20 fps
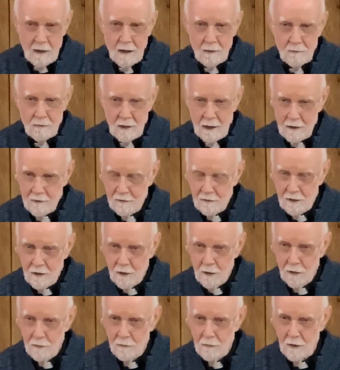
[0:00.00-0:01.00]
If you listen
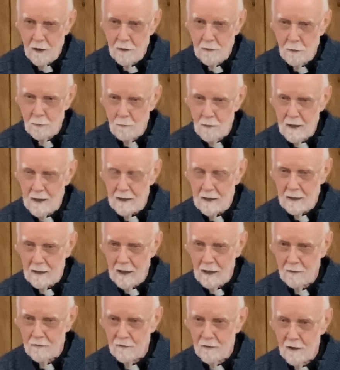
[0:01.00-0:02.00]
carefully at the reading
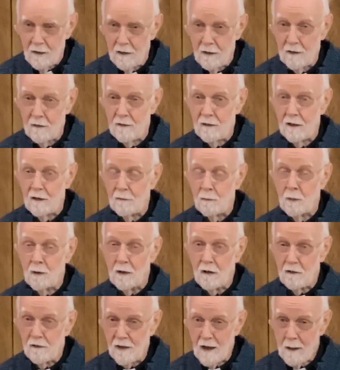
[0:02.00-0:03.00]
that Sunday, it says, when the
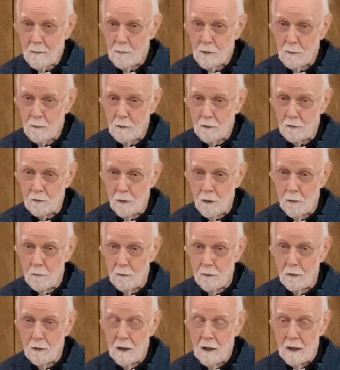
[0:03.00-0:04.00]
Sabbath was
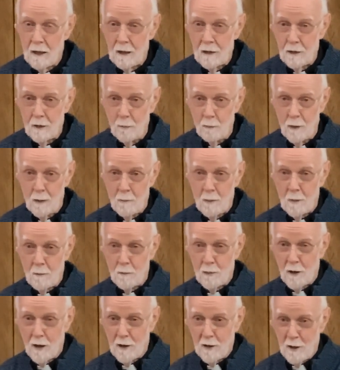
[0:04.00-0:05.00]
over, the women
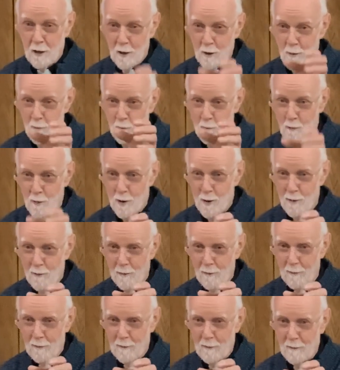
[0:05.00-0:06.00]
brought
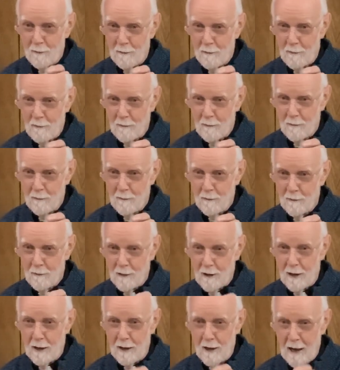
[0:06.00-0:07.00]
myrrh
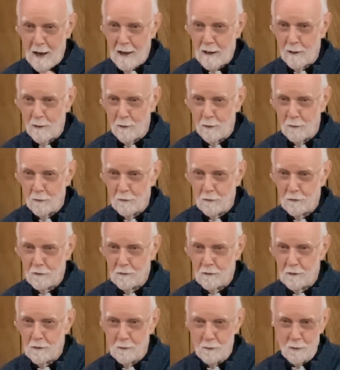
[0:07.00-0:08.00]
and aloes
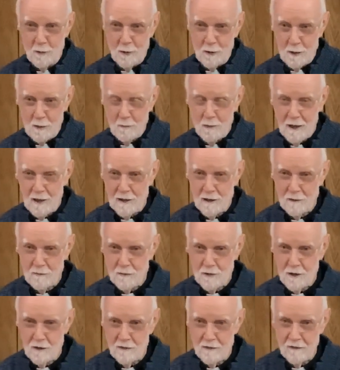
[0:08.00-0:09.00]
to anoint the body of
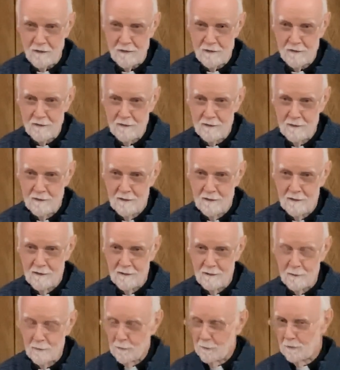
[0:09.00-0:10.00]
Jesus.
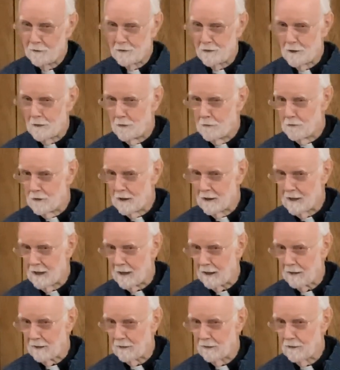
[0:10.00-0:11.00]
So those are the three
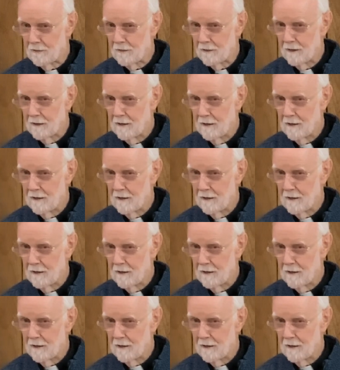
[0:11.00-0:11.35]
kings.